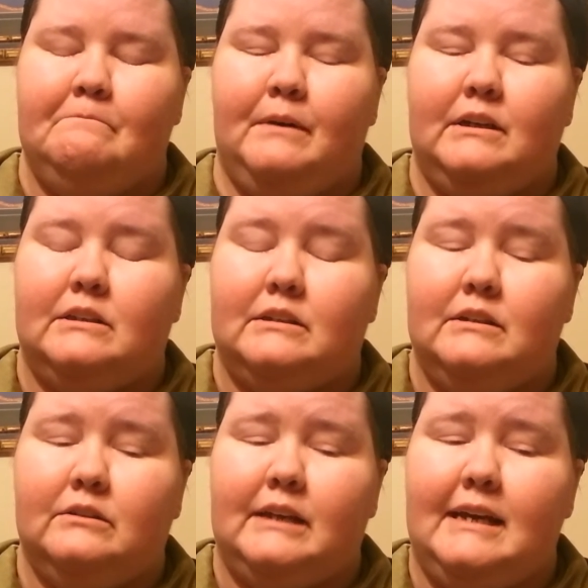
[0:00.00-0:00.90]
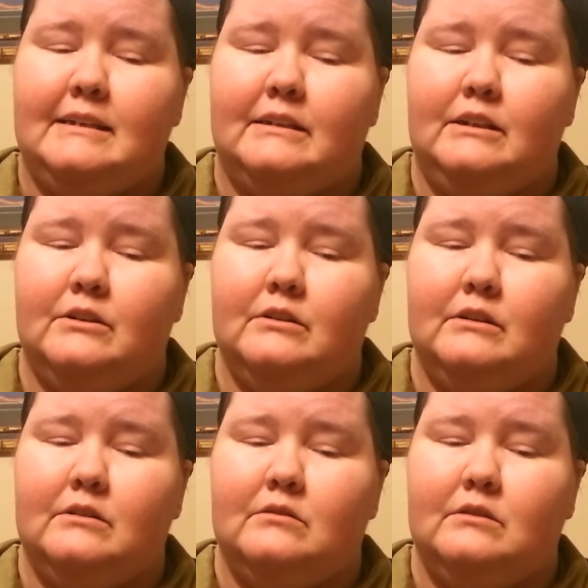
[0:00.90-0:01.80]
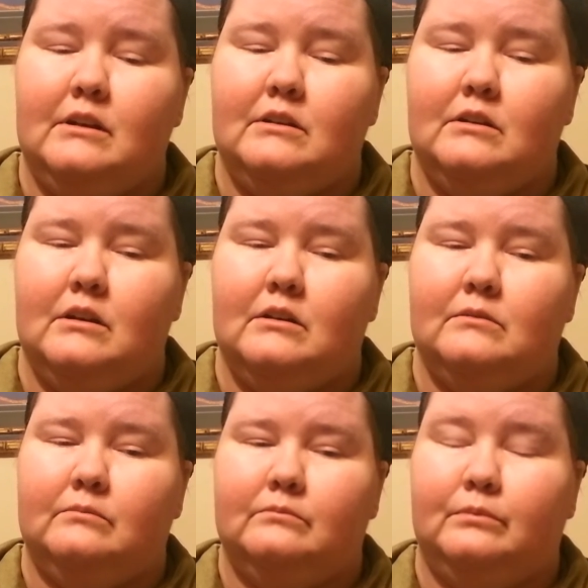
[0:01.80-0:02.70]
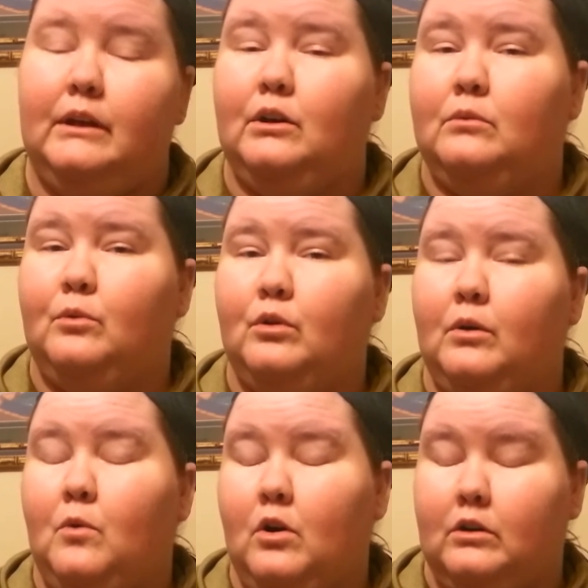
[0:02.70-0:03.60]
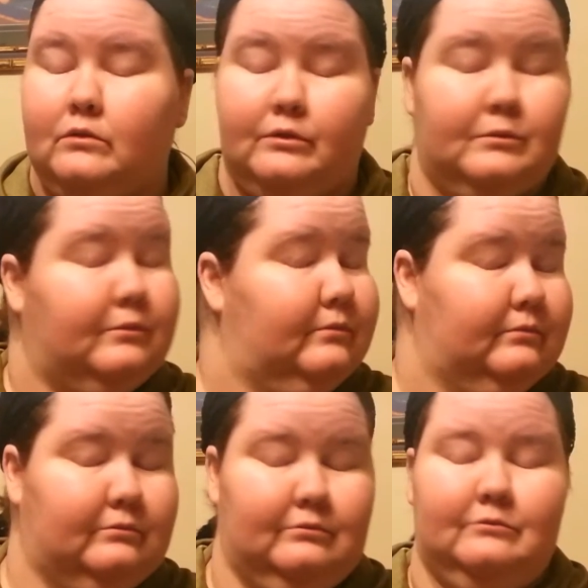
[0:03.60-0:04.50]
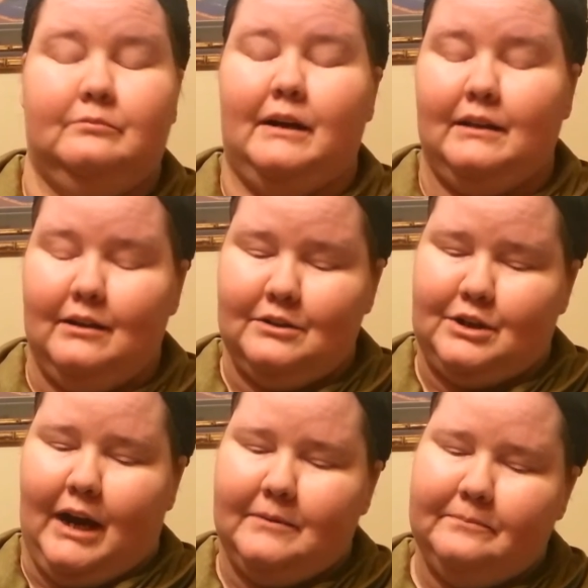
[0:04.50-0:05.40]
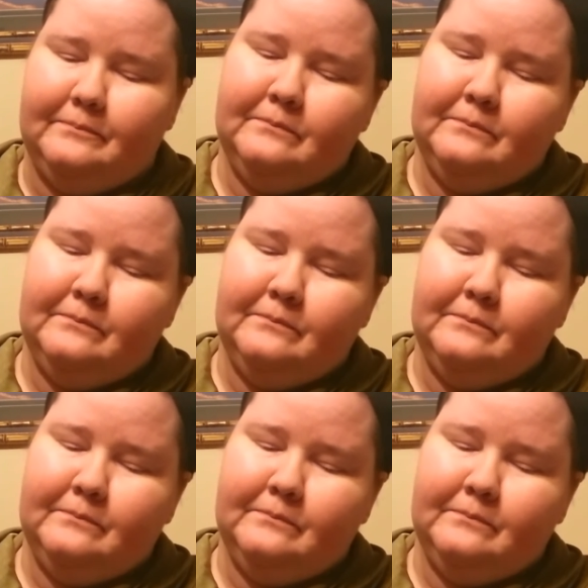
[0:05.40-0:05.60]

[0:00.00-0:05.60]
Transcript: but it's still tastier than plain old boring water by a long shot.